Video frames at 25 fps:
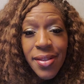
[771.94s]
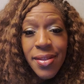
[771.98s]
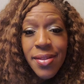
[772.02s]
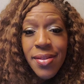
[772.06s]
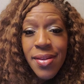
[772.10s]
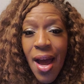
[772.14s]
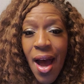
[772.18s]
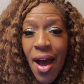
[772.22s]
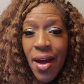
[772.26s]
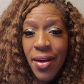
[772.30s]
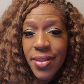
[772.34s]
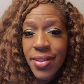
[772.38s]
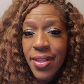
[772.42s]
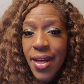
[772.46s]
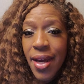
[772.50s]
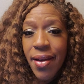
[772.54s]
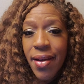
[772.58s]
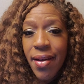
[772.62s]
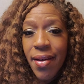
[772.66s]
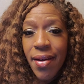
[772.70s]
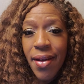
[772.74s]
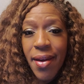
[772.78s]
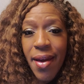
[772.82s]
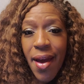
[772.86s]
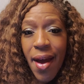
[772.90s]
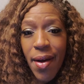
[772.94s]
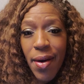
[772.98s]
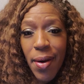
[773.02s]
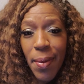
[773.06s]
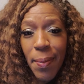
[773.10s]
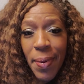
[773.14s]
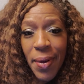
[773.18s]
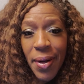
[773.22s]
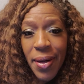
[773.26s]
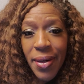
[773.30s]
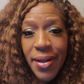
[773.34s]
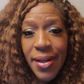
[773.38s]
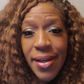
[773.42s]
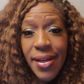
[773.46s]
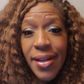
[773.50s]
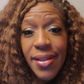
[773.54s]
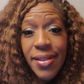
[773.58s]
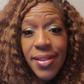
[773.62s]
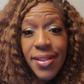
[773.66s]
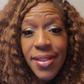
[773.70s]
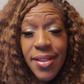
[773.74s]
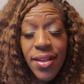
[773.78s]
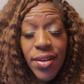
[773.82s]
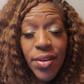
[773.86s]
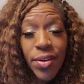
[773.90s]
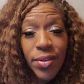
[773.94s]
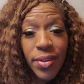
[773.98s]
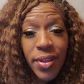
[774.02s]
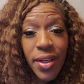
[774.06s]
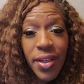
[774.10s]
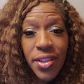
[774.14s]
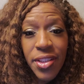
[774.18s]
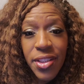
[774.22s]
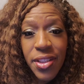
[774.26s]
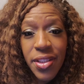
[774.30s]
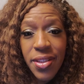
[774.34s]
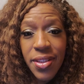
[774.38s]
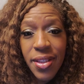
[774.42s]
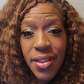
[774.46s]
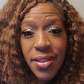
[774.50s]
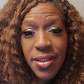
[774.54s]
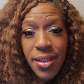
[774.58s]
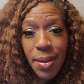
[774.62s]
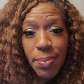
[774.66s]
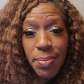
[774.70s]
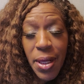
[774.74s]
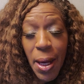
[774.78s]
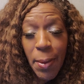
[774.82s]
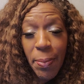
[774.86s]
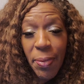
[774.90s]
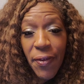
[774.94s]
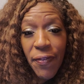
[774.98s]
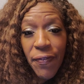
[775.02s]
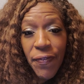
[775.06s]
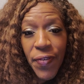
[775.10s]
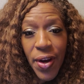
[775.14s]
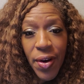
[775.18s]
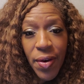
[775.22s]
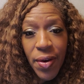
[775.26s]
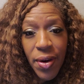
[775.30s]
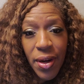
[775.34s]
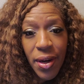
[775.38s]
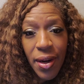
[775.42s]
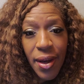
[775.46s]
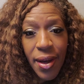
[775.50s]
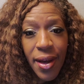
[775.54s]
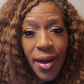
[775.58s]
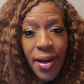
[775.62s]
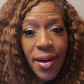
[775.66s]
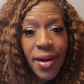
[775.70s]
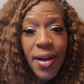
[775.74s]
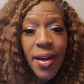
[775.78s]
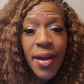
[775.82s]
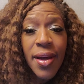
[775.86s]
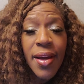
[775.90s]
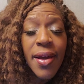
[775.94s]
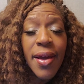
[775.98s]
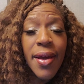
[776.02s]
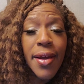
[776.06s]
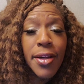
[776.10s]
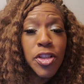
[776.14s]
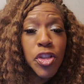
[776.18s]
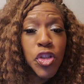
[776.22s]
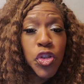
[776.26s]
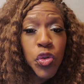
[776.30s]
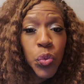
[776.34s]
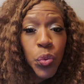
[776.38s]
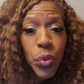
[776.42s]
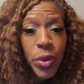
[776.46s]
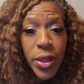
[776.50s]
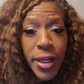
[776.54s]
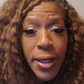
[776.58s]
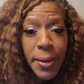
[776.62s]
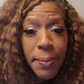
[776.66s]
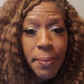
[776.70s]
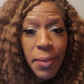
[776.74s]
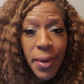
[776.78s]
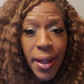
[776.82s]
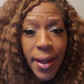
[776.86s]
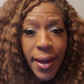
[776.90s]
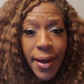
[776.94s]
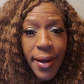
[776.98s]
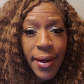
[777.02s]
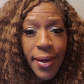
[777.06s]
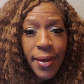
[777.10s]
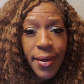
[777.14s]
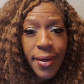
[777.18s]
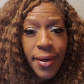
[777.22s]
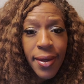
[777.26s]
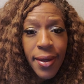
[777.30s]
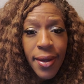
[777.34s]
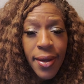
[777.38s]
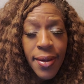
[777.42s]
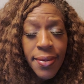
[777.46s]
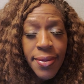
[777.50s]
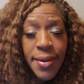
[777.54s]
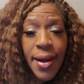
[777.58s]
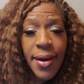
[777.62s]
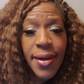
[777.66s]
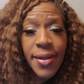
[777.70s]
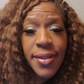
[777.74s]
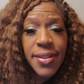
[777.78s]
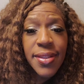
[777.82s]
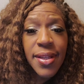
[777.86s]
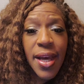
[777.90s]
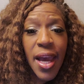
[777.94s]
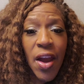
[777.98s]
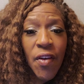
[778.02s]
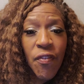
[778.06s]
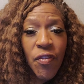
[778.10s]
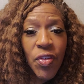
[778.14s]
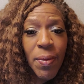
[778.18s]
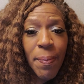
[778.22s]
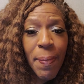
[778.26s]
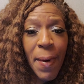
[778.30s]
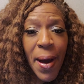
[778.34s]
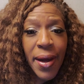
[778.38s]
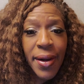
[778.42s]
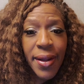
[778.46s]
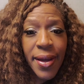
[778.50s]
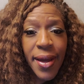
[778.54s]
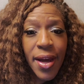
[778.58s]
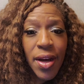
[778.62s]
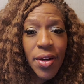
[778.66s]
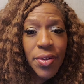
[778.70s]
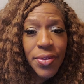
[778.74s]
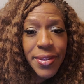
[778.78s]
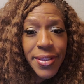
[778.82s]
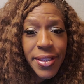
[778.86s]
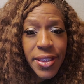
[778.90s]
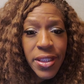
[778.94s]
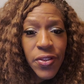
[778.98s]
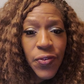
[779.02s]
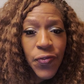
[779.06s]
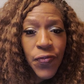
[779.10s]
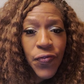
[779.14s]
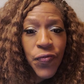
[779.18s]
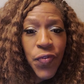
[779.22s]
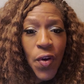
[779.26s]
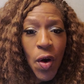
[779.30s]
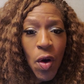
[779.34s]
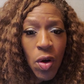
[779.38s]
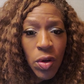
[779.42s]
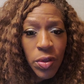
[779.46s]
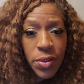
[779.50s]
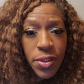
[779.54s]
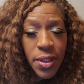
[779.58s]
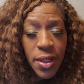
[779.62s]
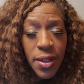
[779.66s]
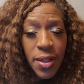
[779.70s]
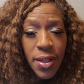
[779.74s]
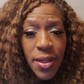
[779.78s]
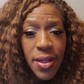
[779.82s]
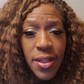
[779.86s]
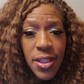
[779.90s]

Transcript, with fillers: not taking accountability, still thinks she's in some type of fairyland and dreamland that it's everybody else's fault.